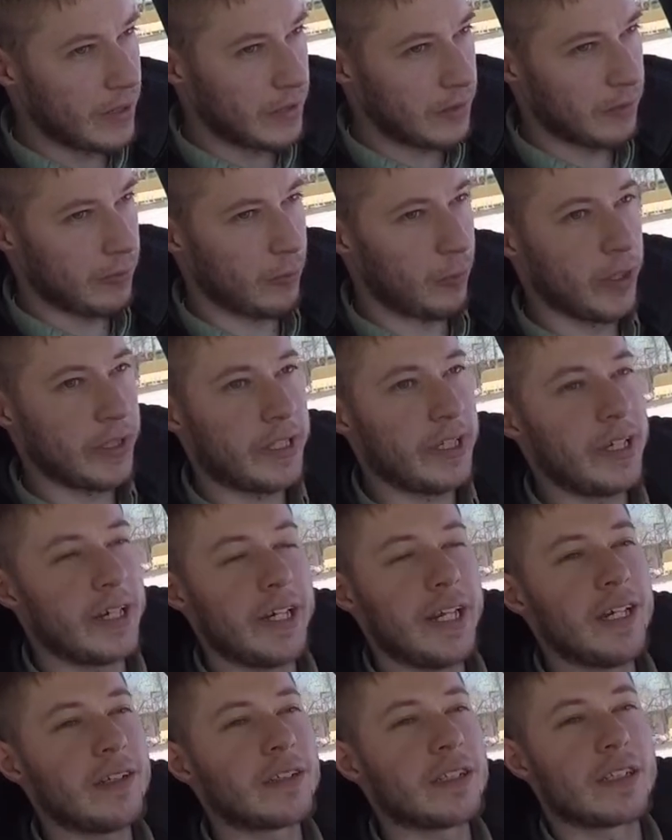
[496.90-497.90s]
what they
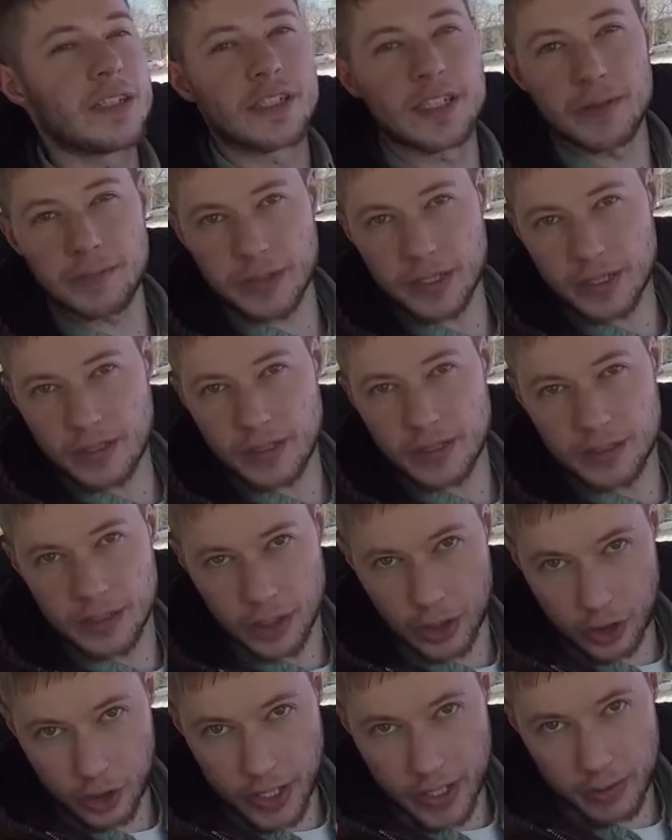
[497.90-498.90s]
announced is something called the
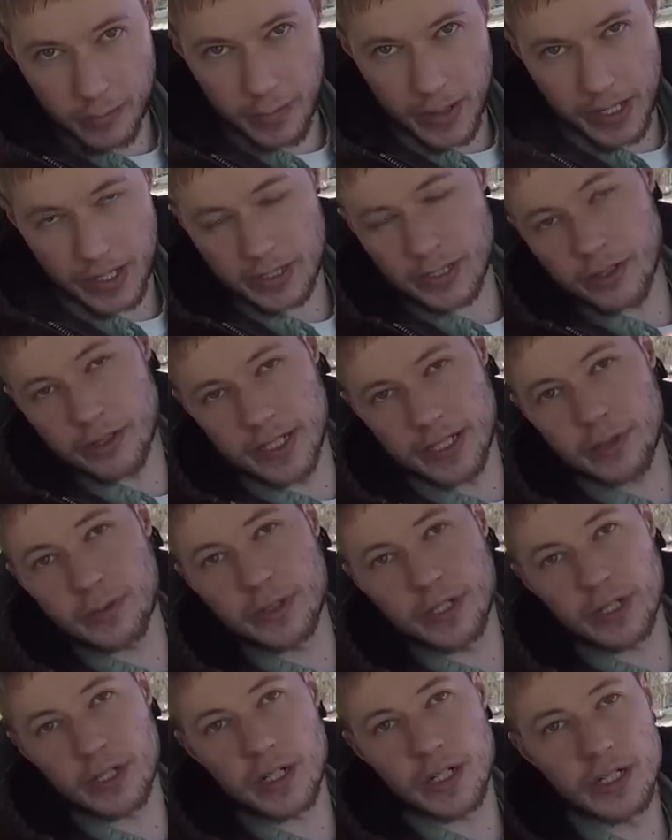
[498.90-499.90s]
Trail Boss, or that's
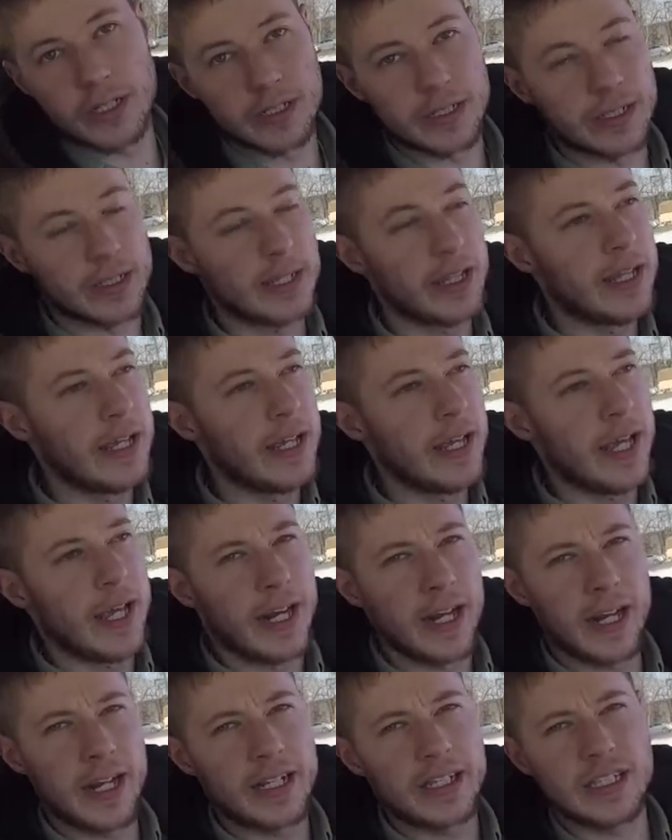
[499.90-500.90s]
what they're calling it.
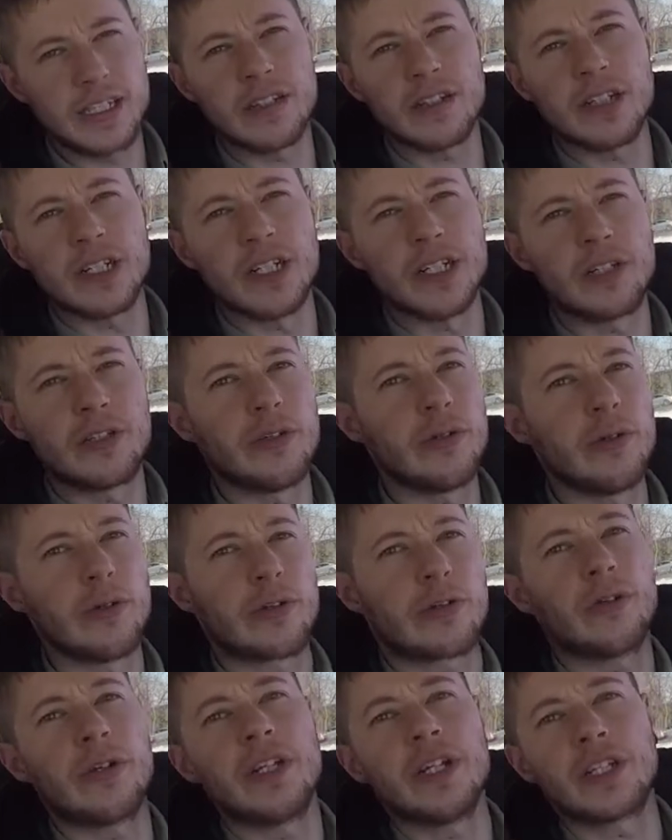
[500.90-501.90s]
And it has either a 2 or
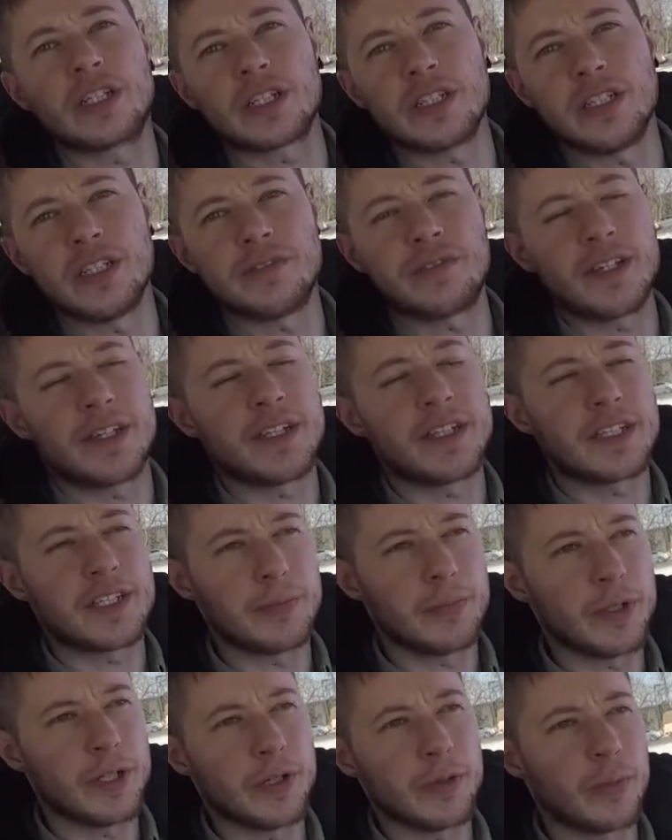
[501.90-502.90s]
3 inch lift, I think
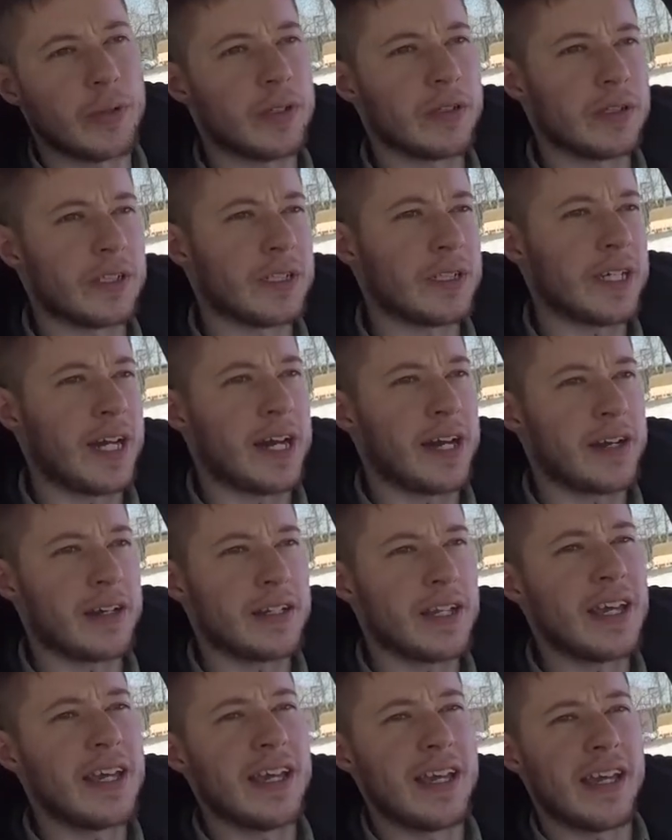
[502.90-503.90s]
some bigger wheels and
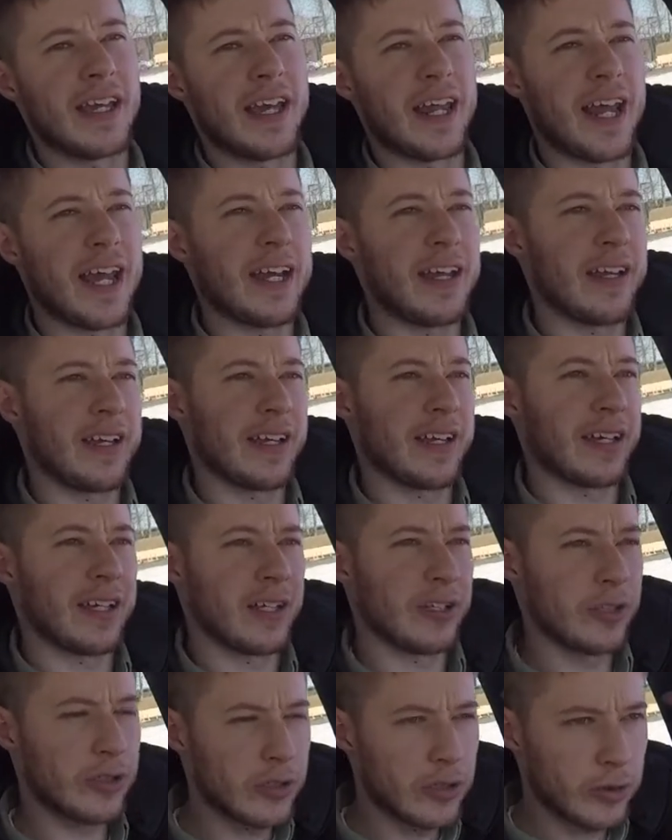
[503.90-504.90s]
tires. It had
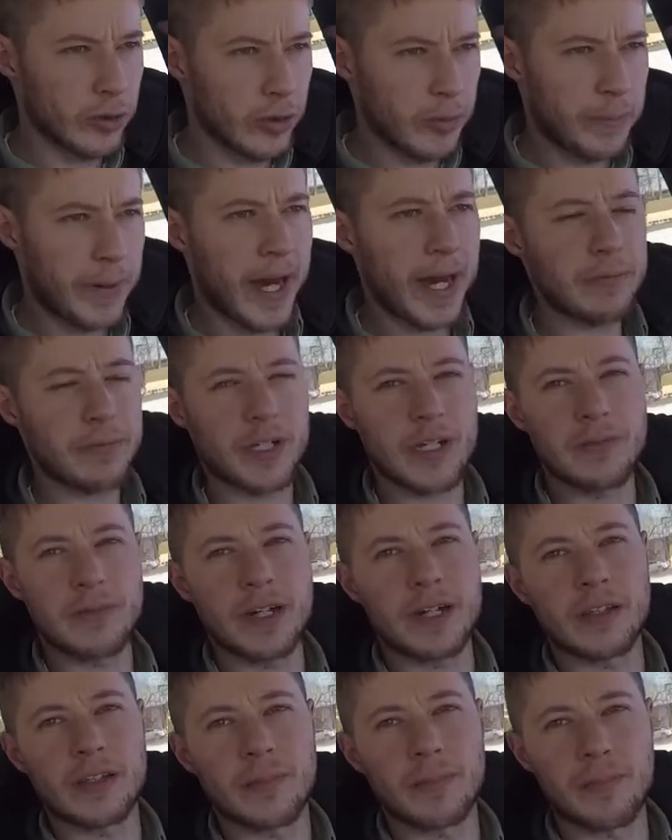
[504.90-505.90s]
dual pipes coming
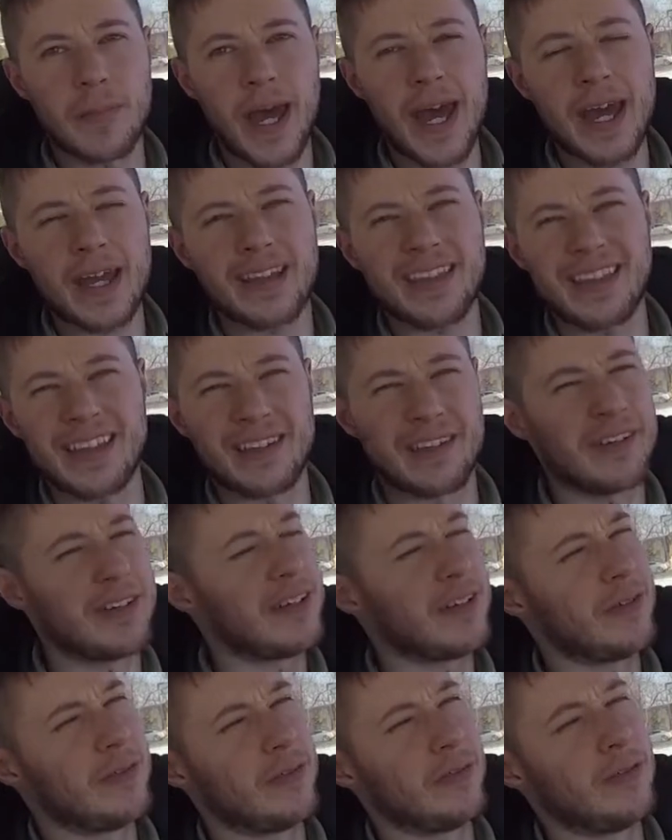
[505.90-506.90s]
out the back that
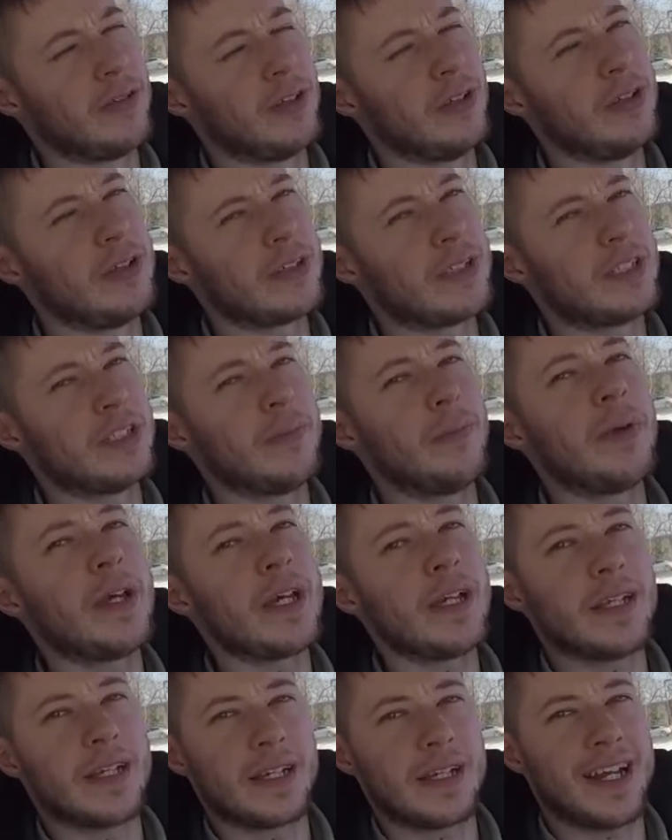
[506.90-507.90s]
looked to
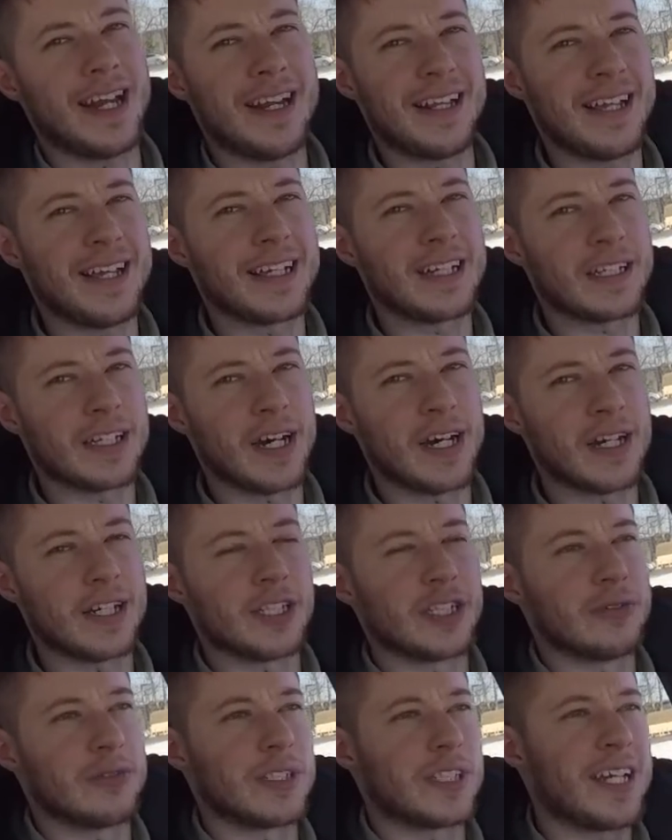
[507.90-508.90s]
me like kind of like
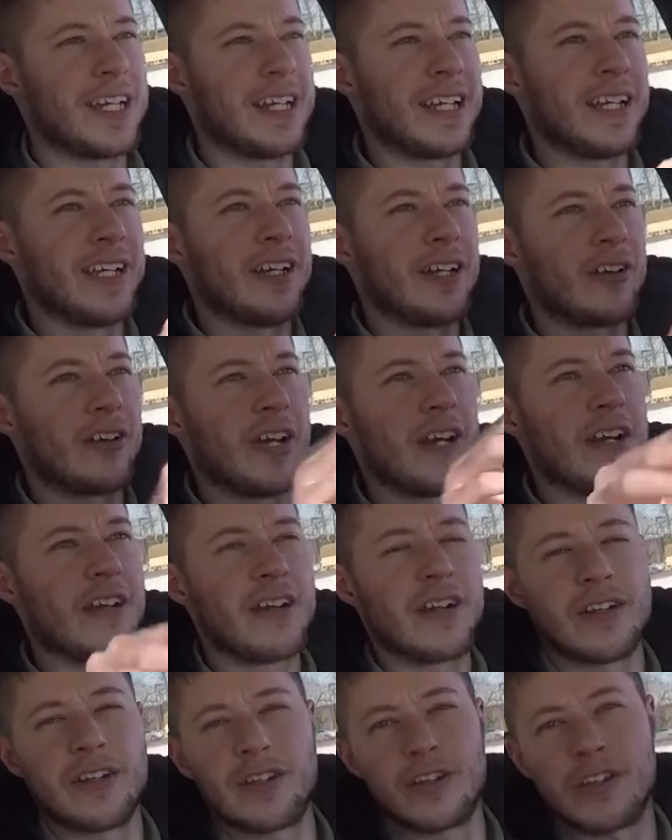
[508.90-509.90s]
Dodge. It was kind of
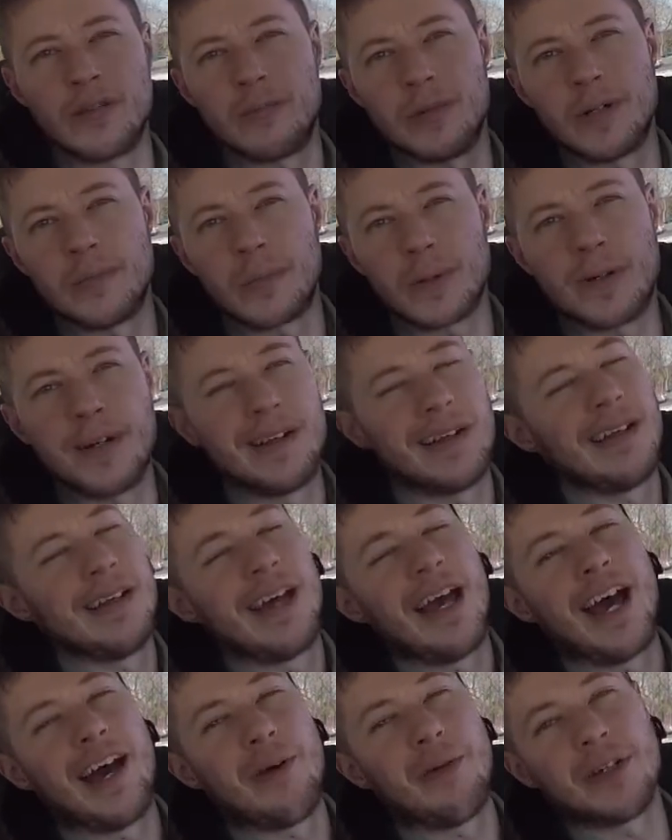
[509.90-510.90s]
integrated into the bumper.
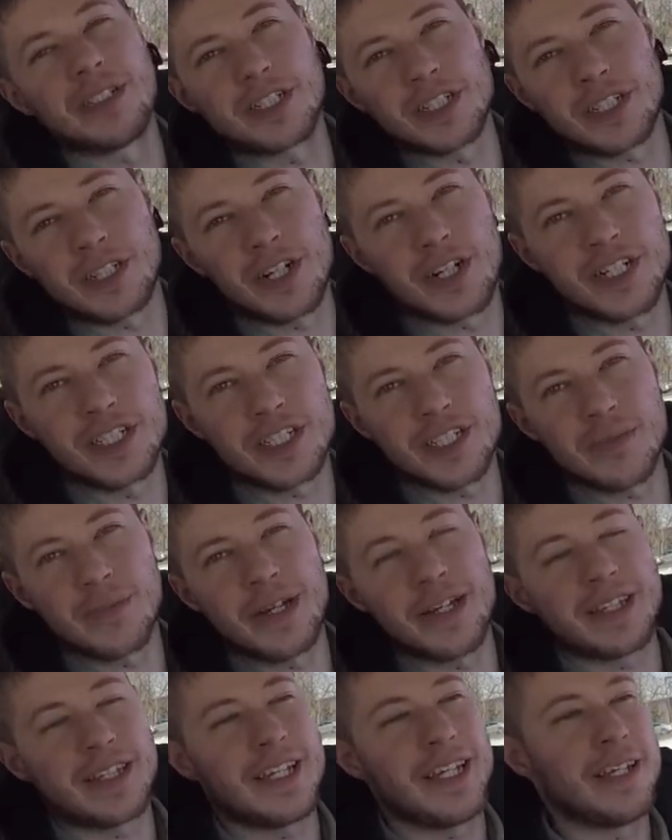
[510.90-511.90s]
I wasn't crazy
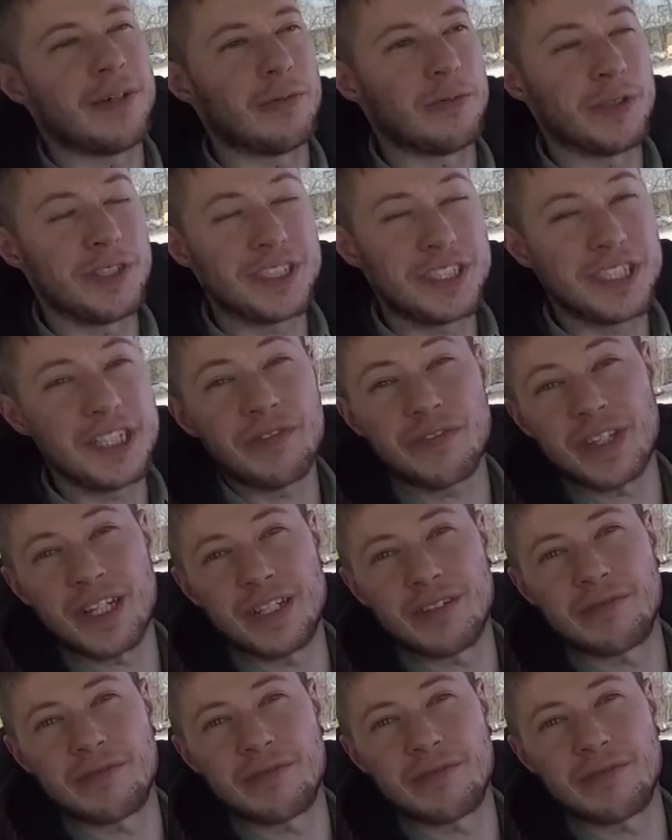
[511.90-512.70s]
about that. We'll see if that